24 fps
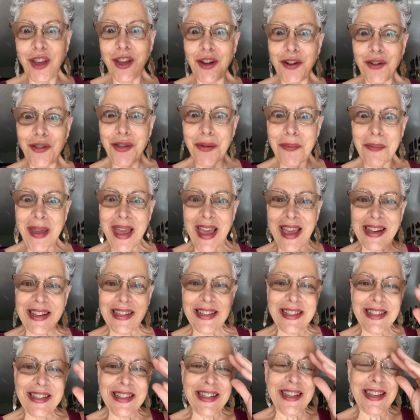or the
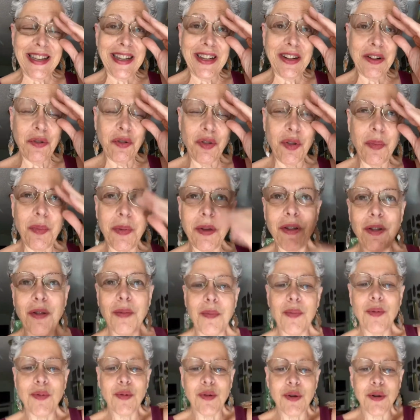magazine or the
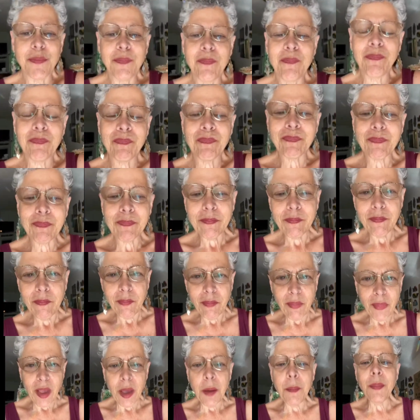billboard,
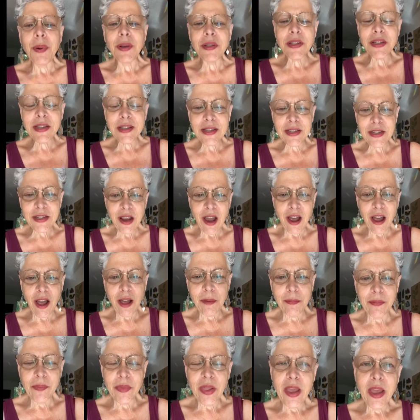but stop
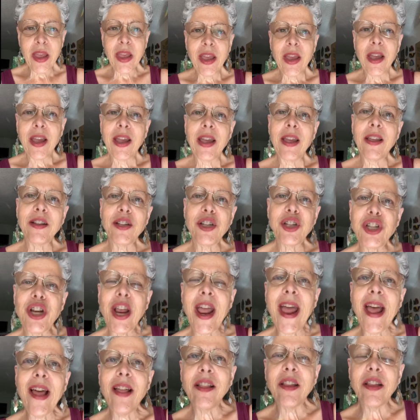and
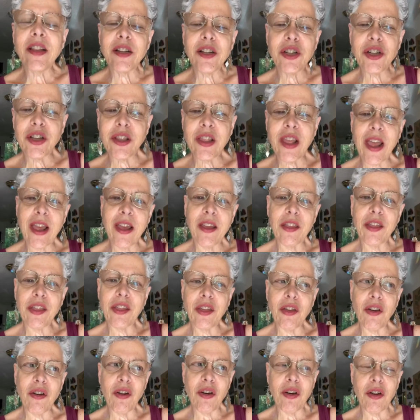challenge that
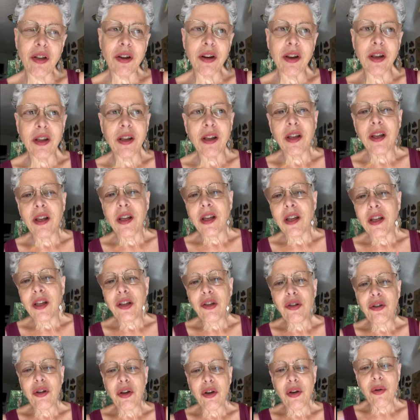thought. You
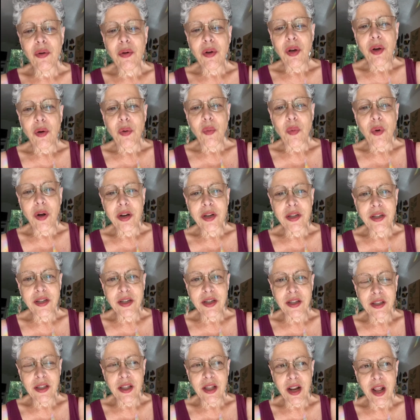know, what is
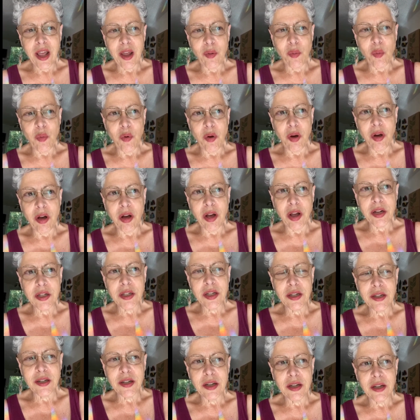it that I
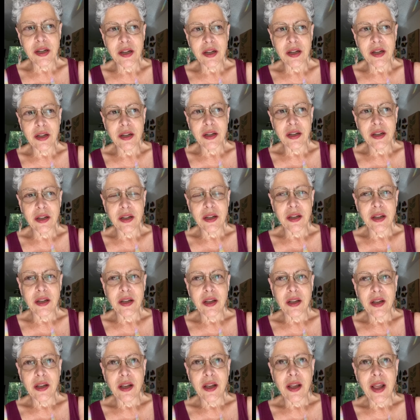want?
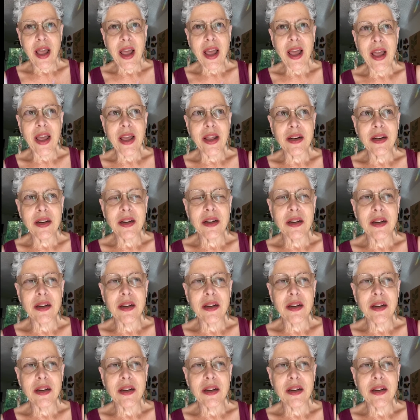And